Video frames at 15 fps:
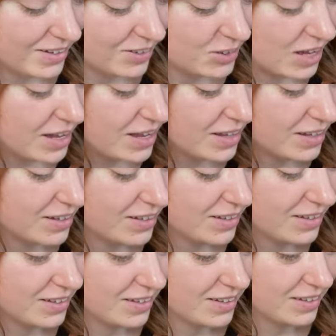Shake.
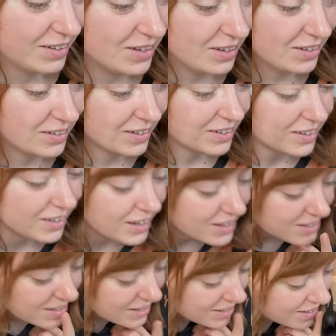Good.
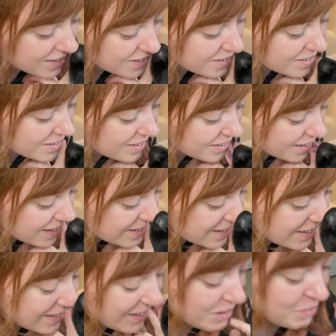Kiss. Kiss.
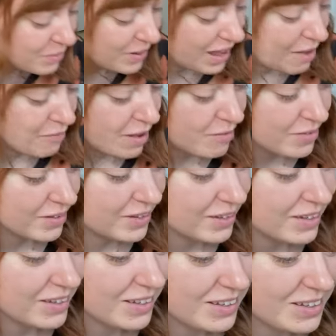Good boy. High five.
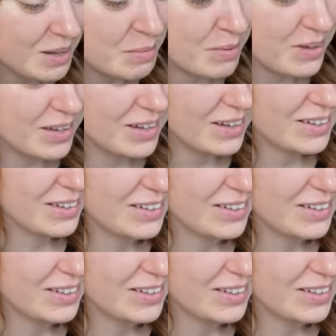Good boy here.